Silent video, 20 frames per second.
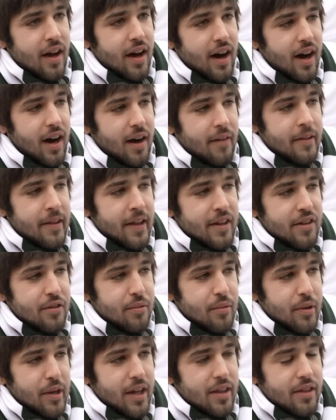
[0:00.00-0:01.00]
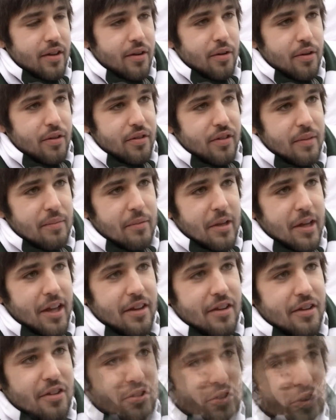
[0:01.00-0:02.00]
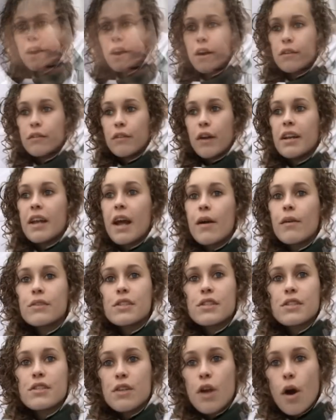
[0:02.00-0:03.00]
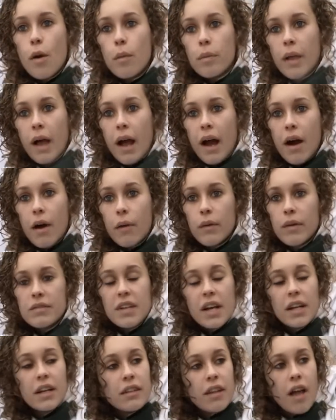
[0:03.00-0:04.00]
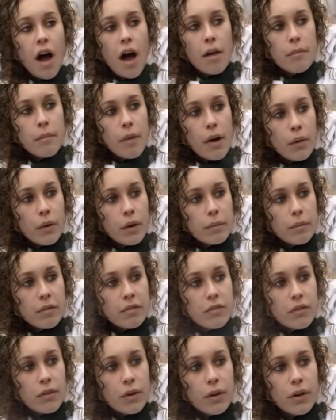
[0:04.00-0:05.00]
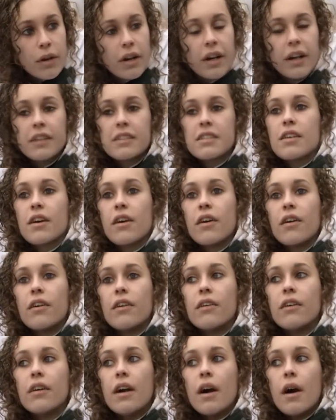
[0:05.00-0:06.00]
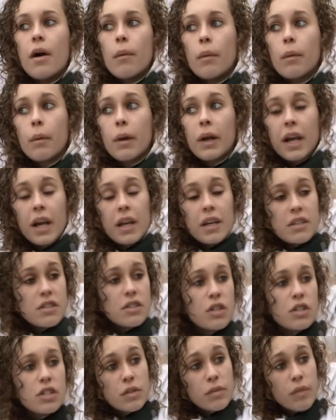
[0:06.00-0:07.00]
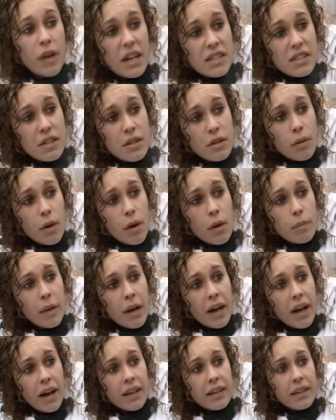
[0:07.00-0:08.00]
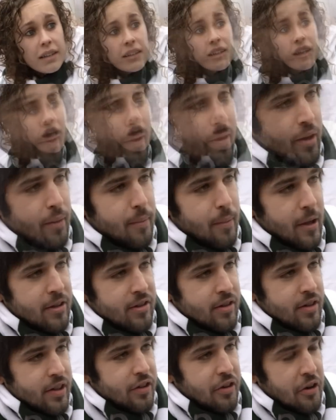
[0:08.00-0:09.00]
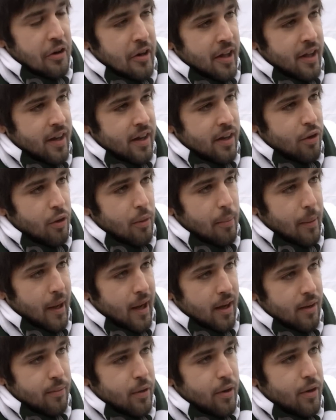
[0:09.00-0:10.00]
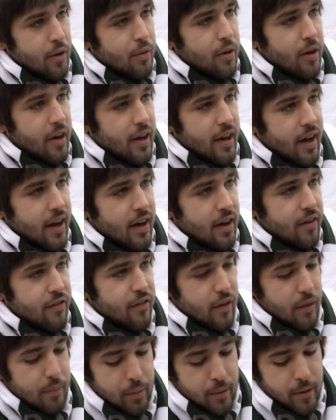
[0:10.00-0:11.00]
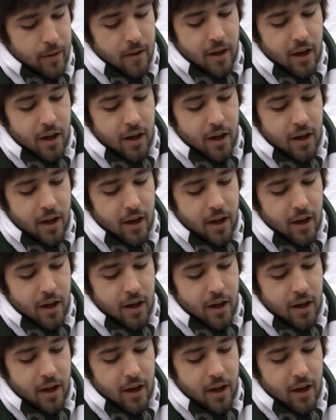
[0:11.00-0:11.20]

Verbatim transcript: um, and that's when we got the whole team together. So. Right now it's a snow plow. We've done a lawnmower before, so we're working on a search and rescue robot. And they're basically turning it into a pack mule where it kind of, it,